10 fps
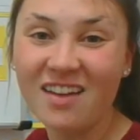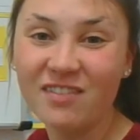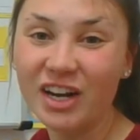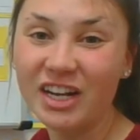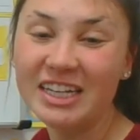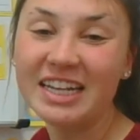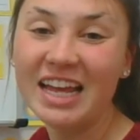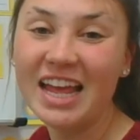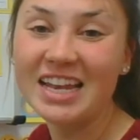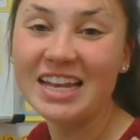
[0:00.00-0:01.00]
Very good.
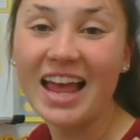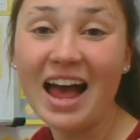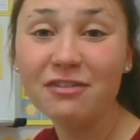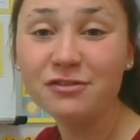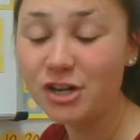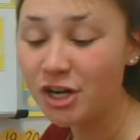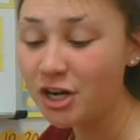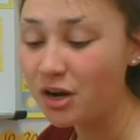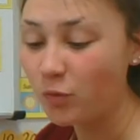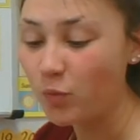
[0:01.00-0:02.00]
After
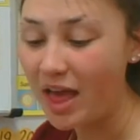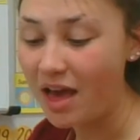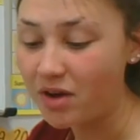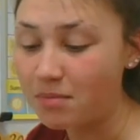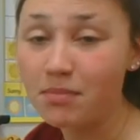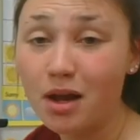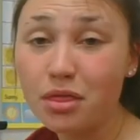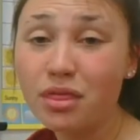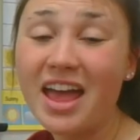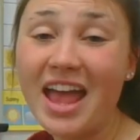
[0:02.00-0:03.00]
we have our
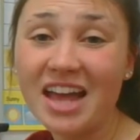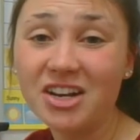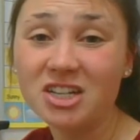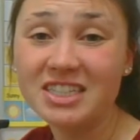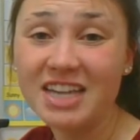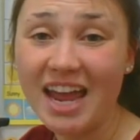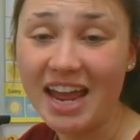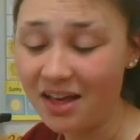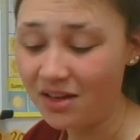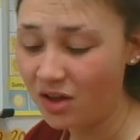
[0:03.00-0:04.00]
month and our
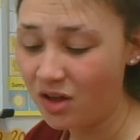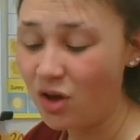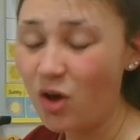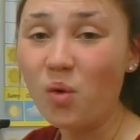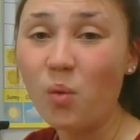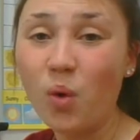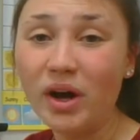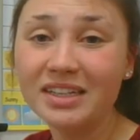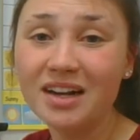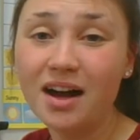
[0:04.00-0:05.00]
day,
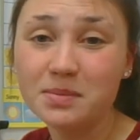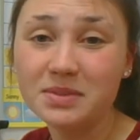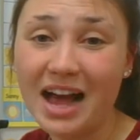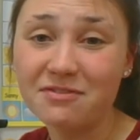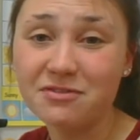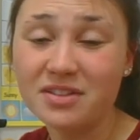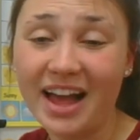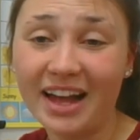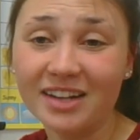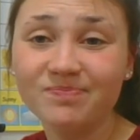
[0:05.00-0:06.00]
what comes after
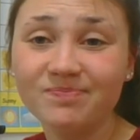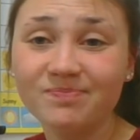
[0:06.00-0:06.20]
that?